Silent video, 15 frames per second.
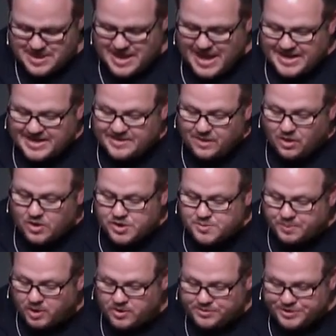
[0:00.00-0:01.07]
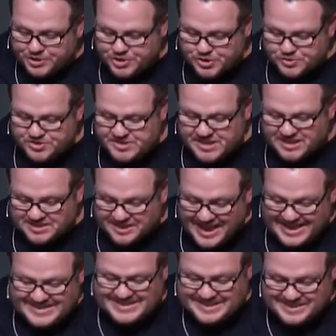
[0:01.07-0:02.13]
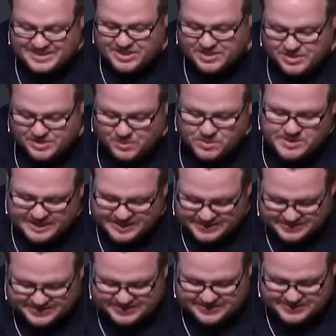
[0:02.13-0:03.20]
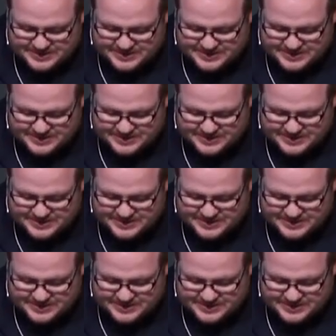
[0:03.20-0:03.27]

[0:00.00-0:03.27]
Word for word: And in large part, the Jews neglected to do this.